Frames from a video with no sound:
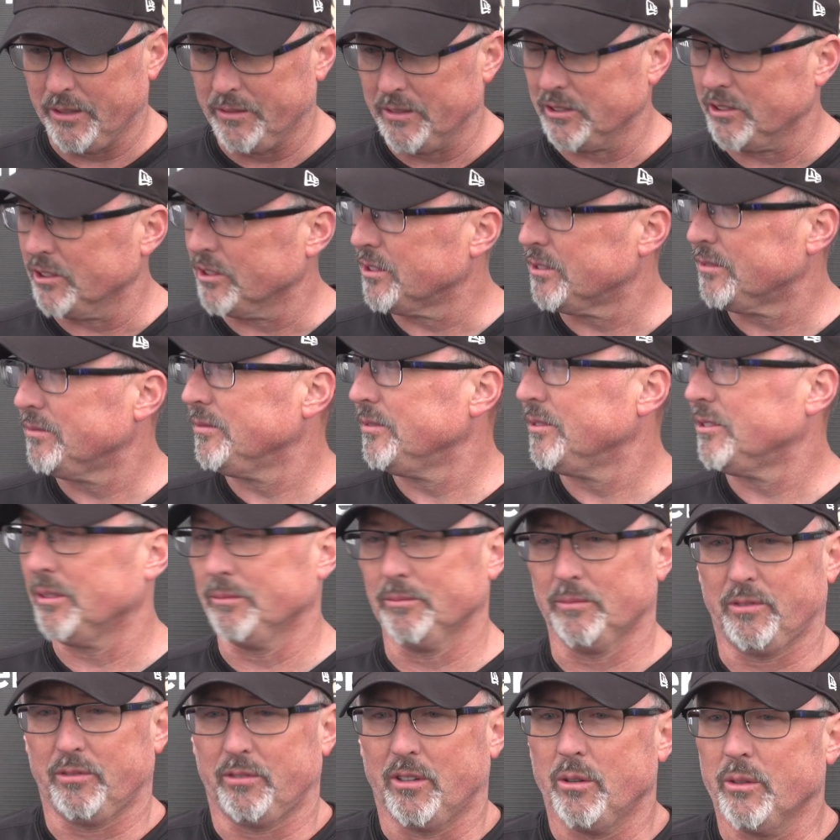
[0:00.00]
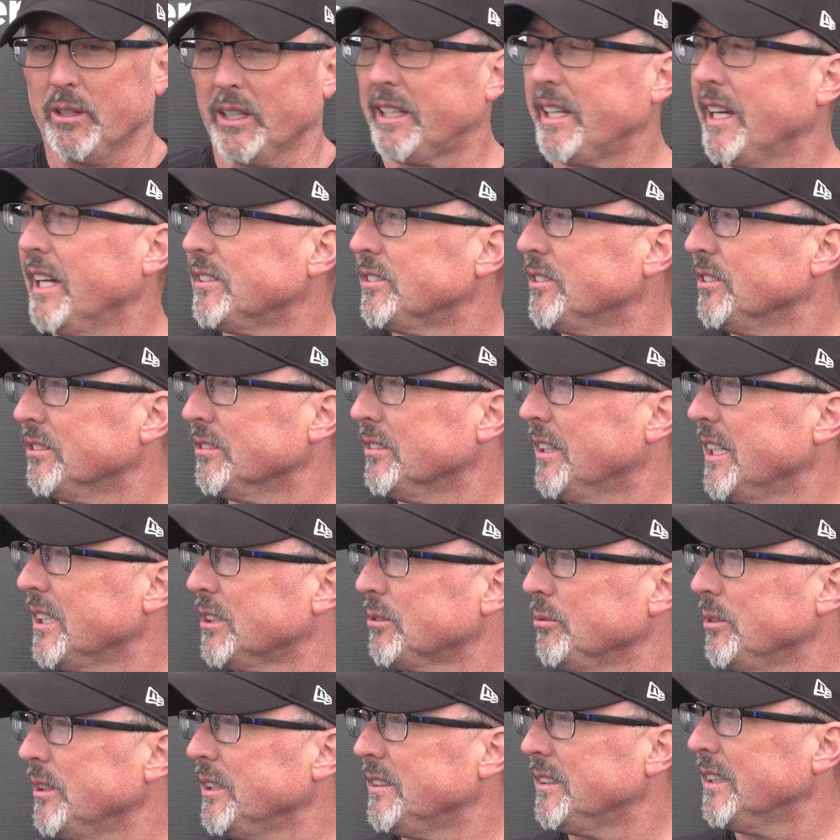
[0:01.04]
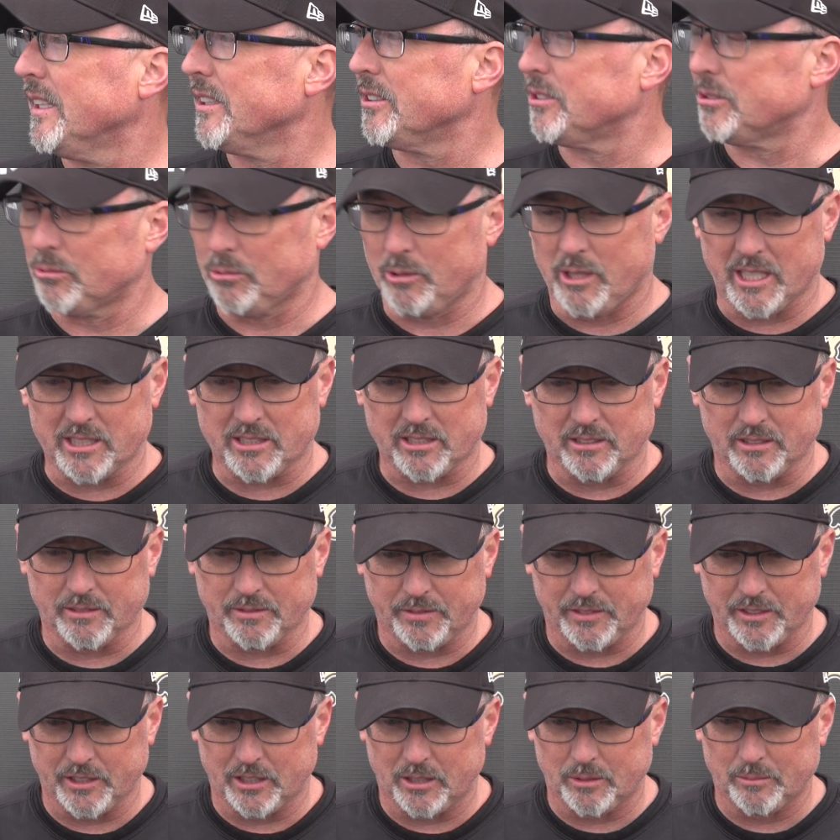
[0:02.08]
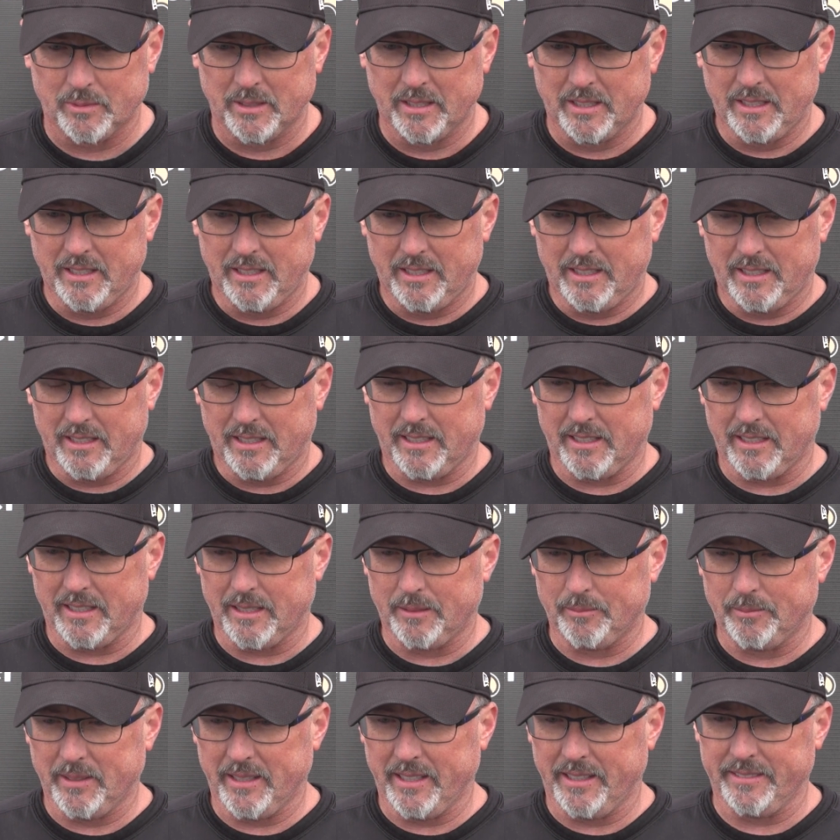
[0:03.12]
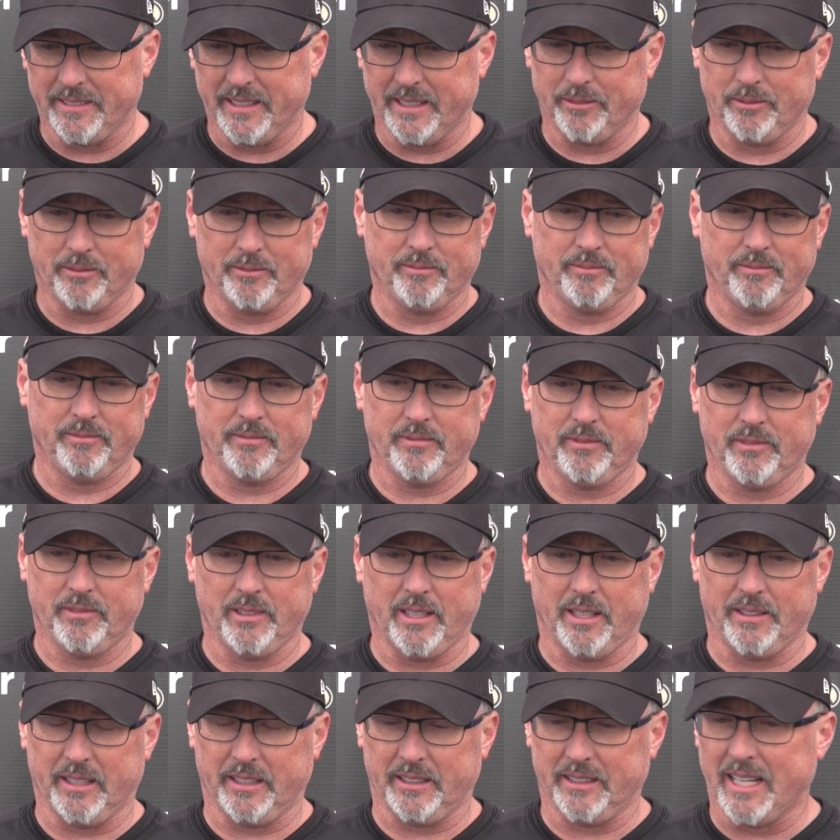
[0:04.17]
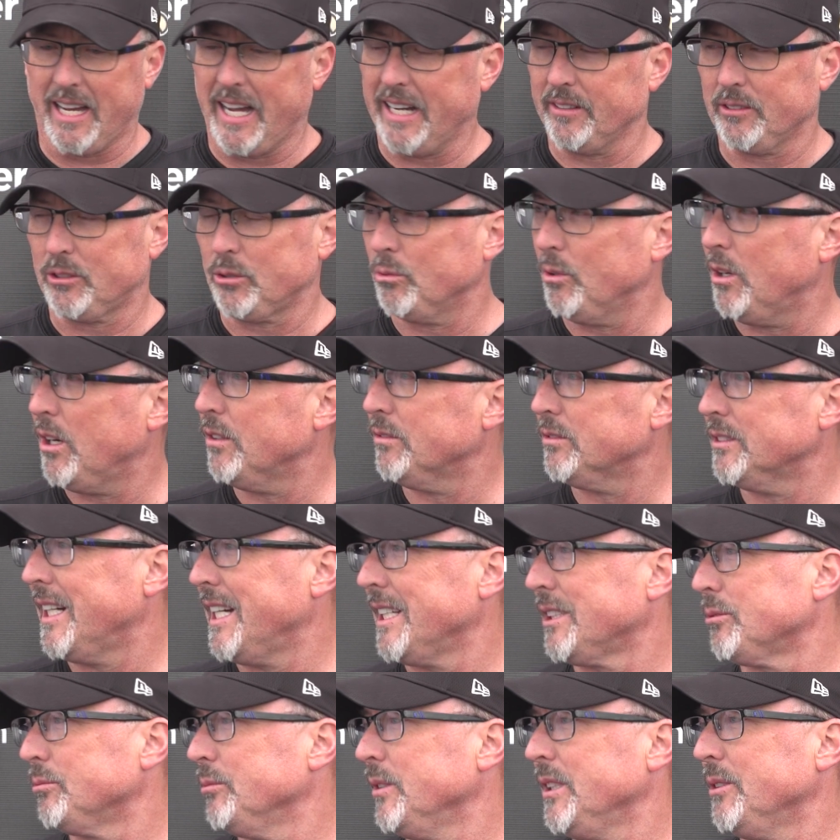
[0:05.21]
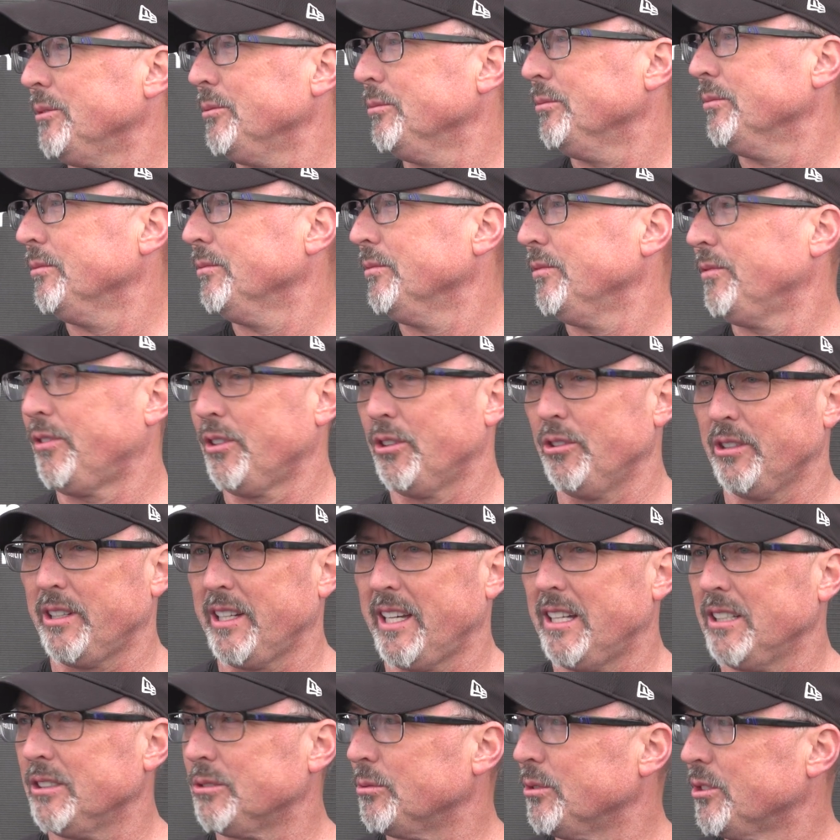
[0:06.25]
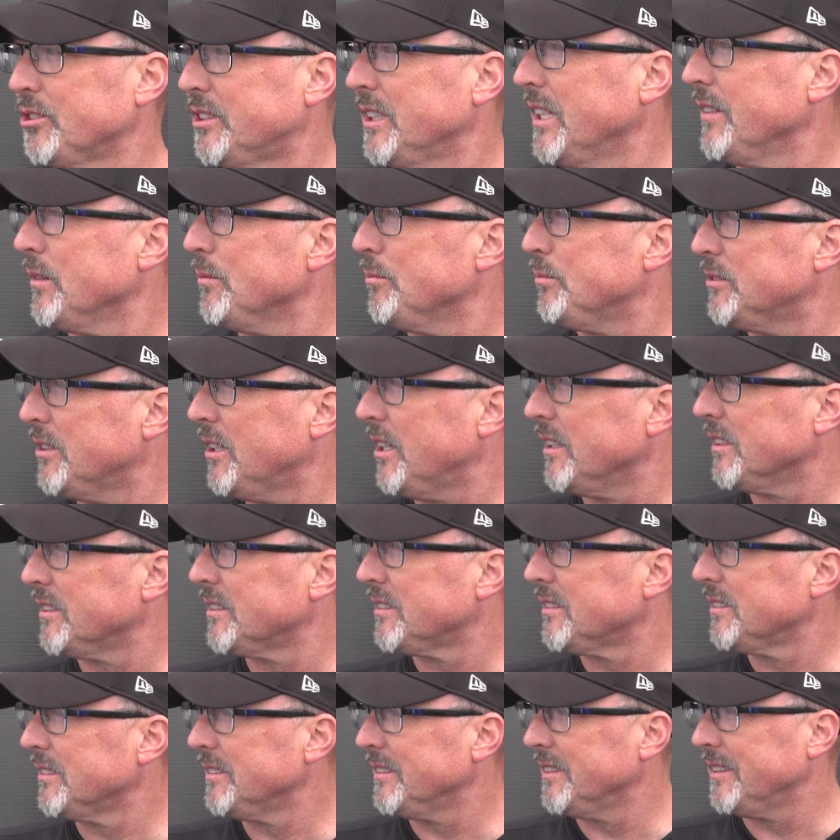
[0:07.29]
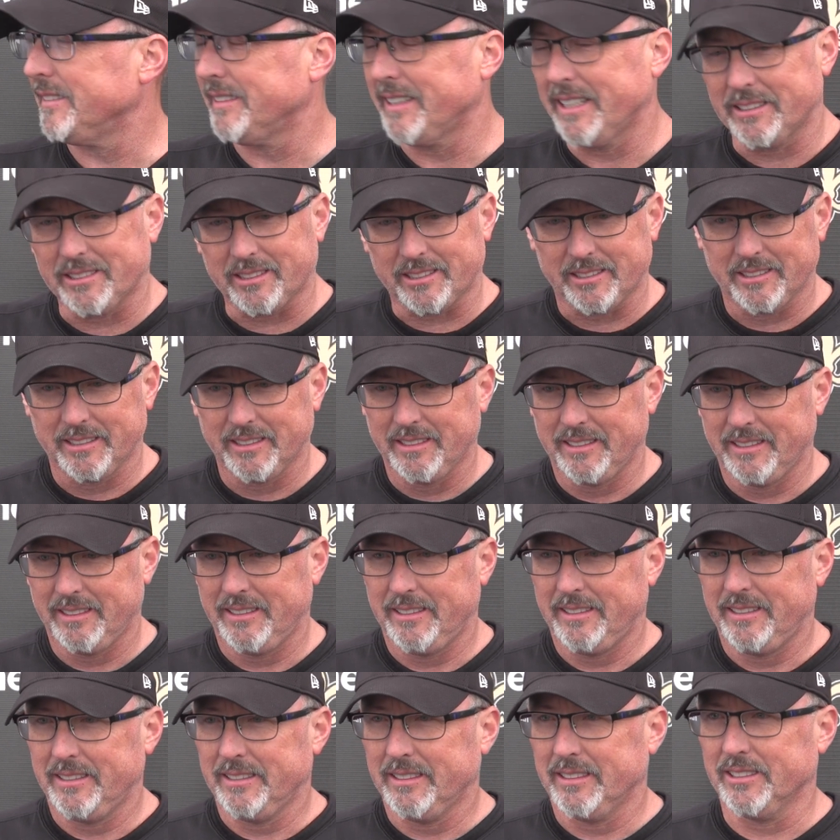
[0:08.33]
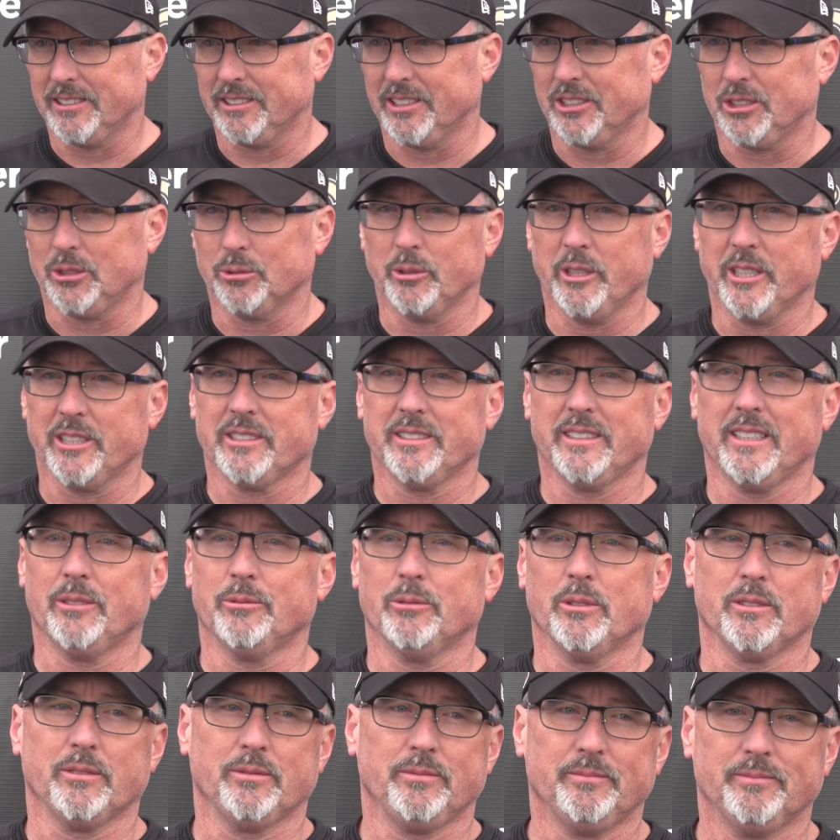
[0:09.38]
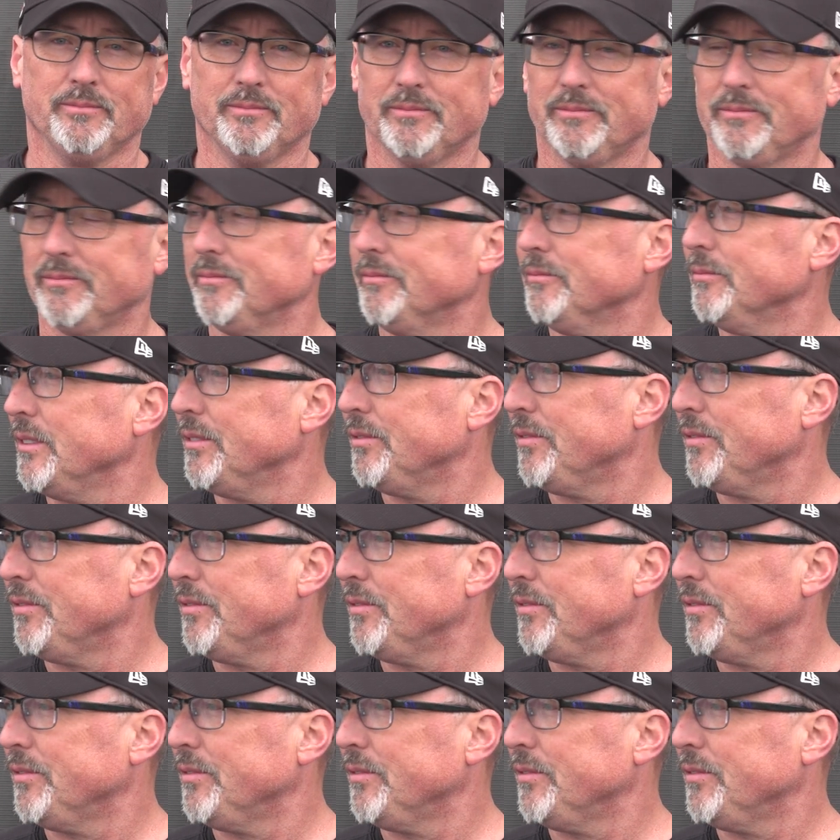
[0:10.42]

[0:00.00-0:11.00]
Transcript: even just some throw and catches last week as you're watching the film. And then I think 9 or 12 last week, third downs were 7+, and that's a situation that we